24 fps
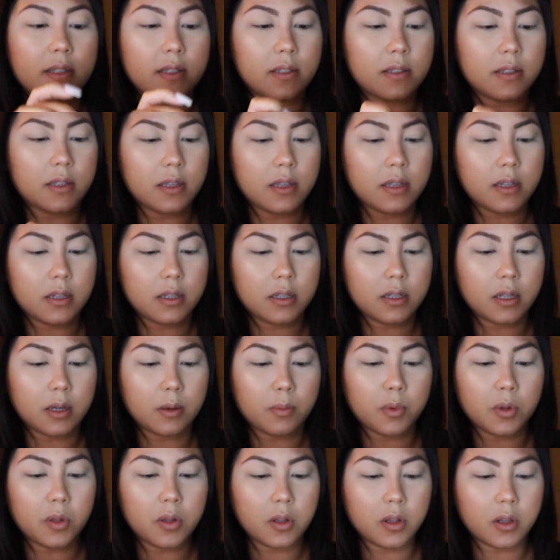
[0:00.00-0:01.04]
is in
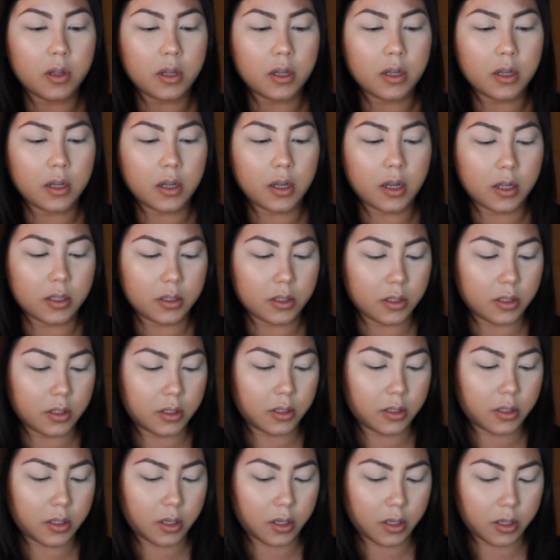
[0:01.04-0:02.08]
Double
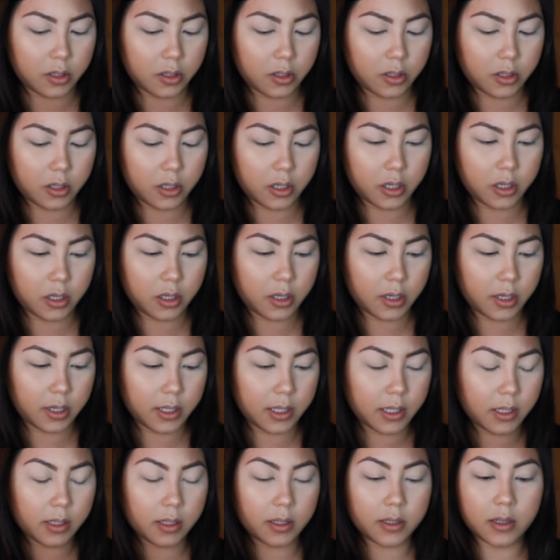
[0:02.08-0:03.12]
Entendre, I
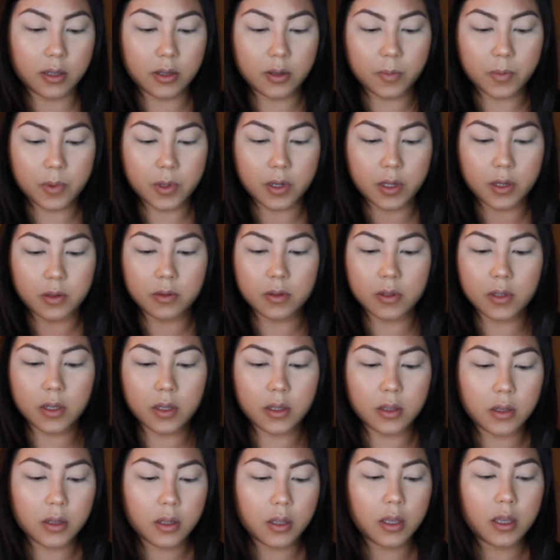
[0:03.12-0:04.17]
think that's how you pronounce it,